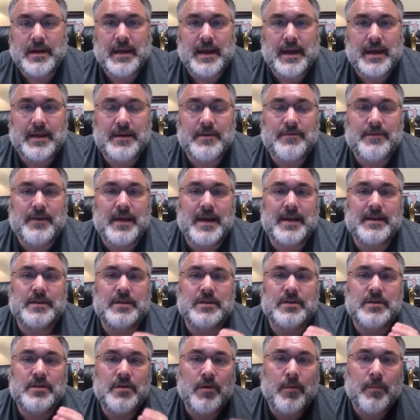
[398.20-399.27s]
And in fact,
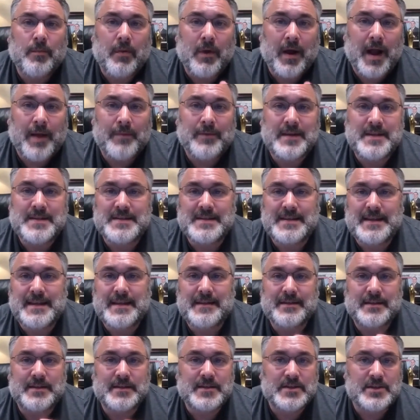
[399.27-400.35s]
you're probably
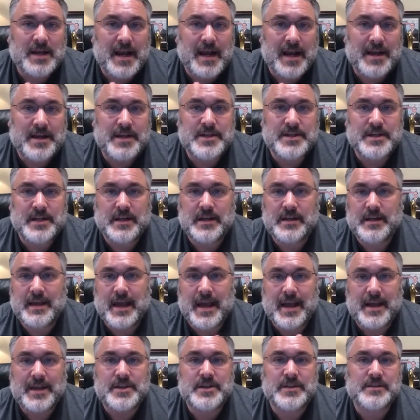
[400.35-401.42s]
seen this strategy in
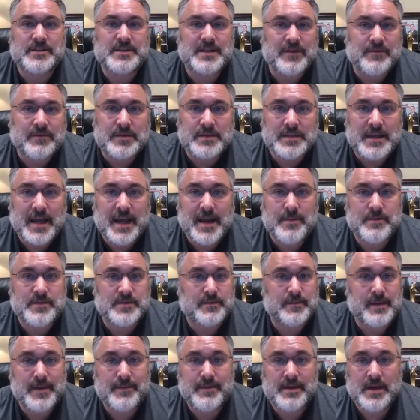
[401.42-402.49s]
action several times,
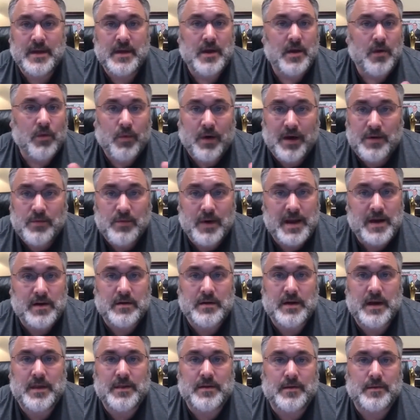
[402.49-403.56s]
maybe one way or
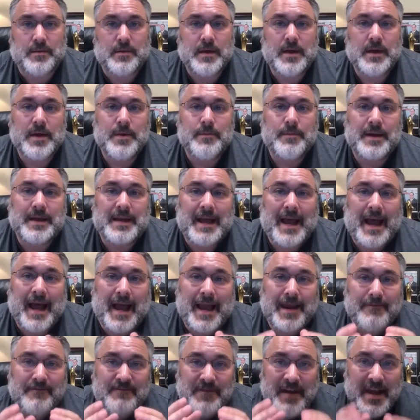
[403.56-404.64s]
another. But
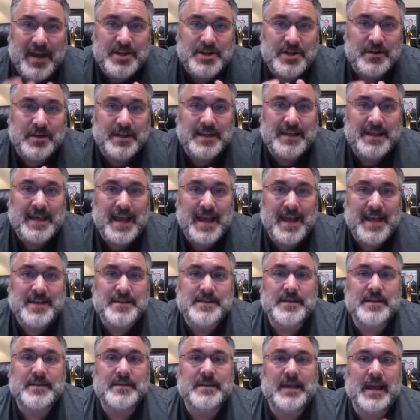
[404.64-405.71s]
I venture to
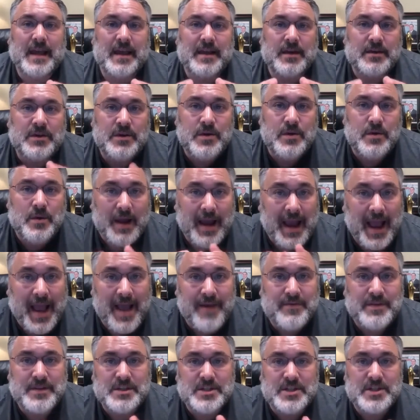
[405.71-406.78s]
guess that you
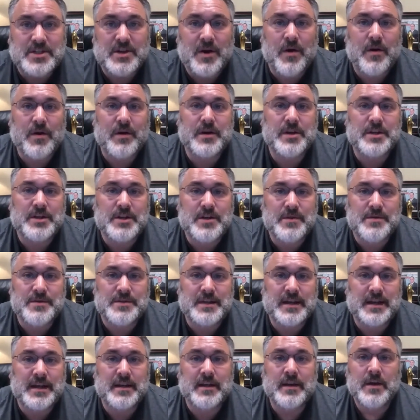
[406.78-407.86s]
haven't started
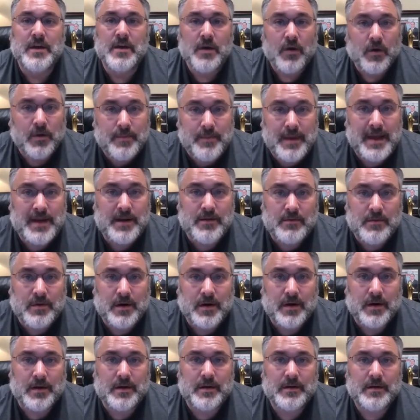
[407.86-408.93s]
using it or made it
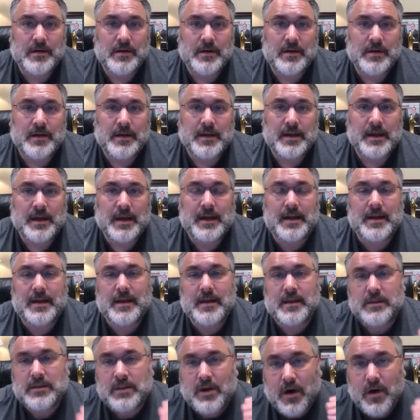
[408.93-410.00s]
work. And
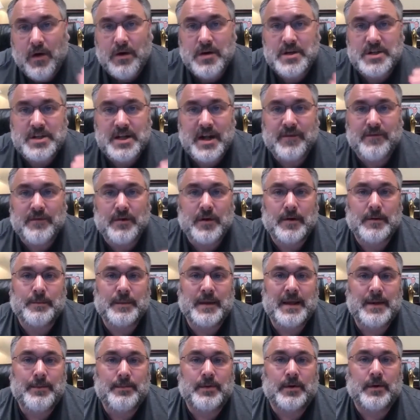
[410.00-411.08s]
a large number of
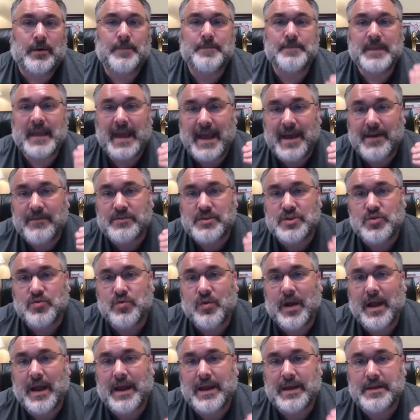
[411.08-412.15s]
people have
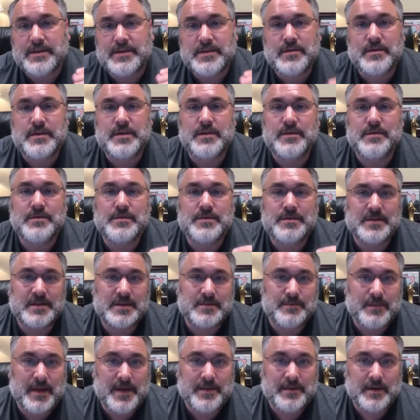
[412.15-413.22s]
tried to use
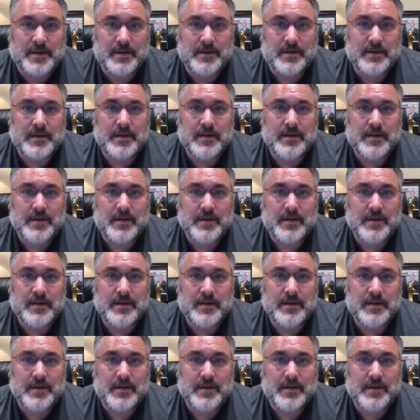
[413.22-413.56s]
this method.